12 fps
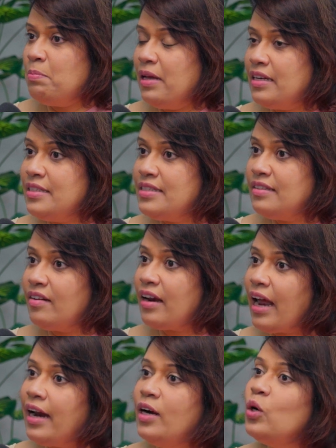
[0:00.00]
parents,
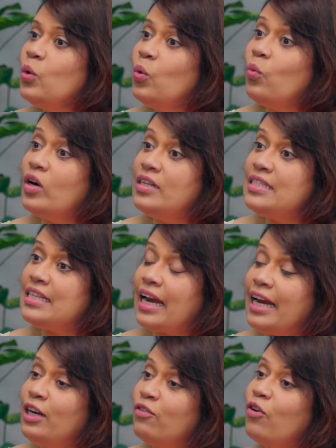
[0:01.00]
try and do what is
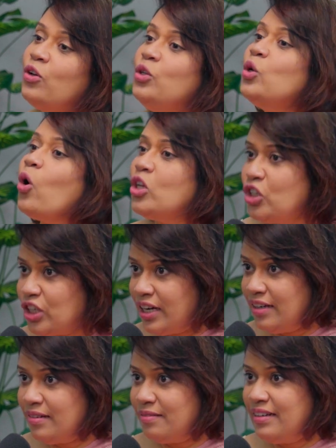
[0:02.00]
right for your
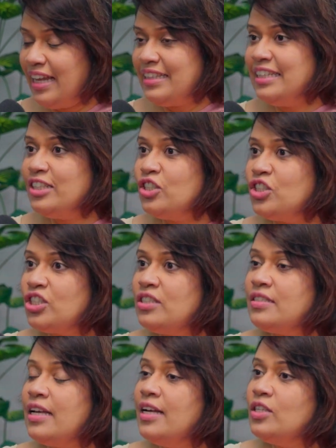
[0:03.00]
child. Take the
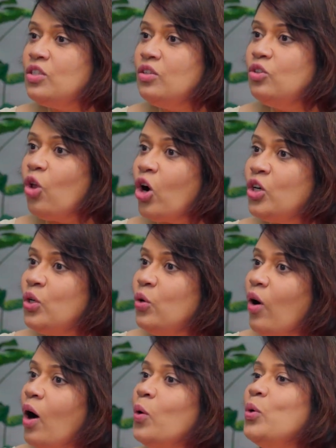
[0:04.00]
decisions not
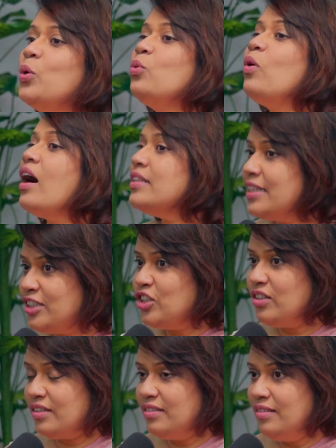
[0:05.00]
to outdo other
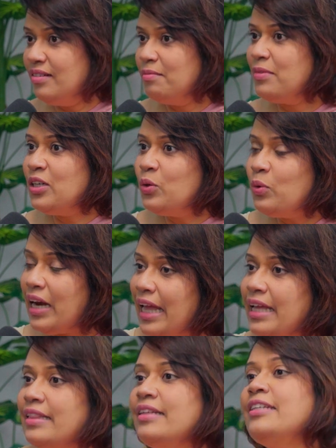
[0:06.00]
children, but to
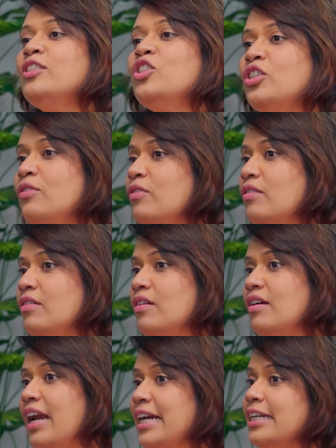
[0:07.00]
take the
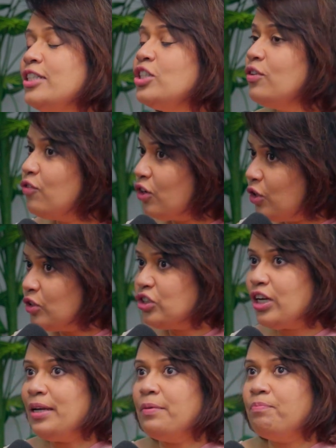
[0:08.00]
right decision for your
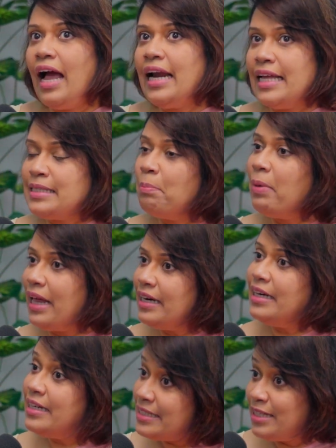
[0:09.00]
child. And as a
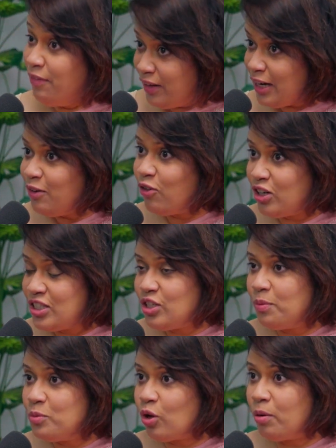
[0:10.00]
parent, it is difficult for us to
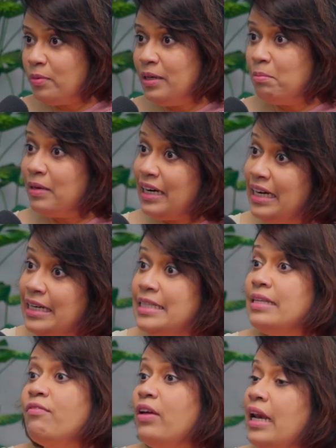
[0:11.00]
absorb it, but it
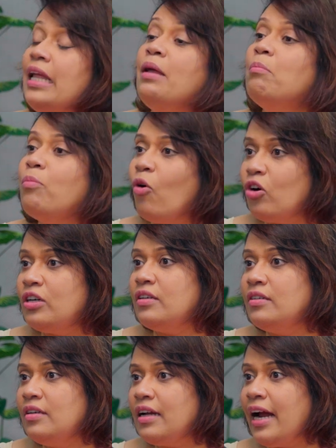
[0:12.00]
is a very
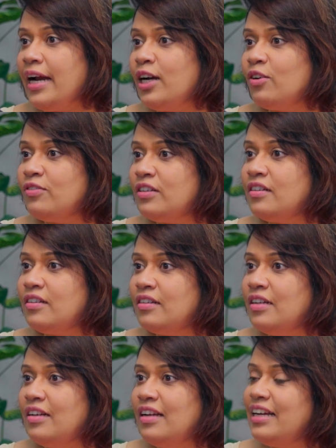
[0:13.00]
important kind of a
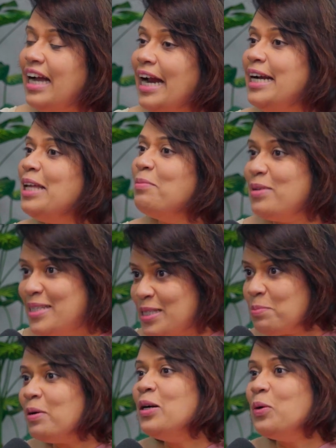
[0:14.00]
guiding
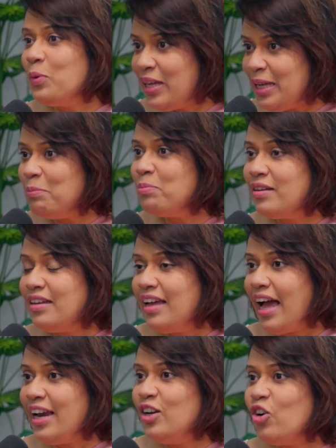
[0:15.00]
principle to keep
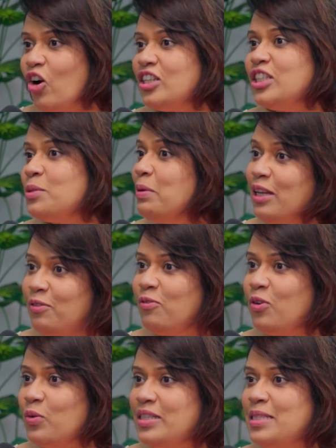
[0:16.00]
and not just be
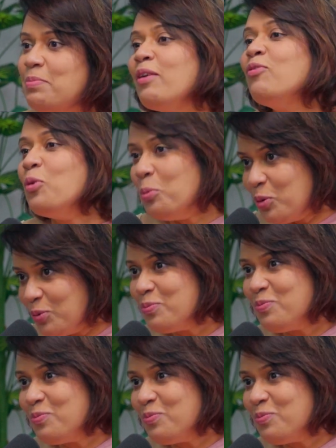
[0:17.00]
influenced by FOMO.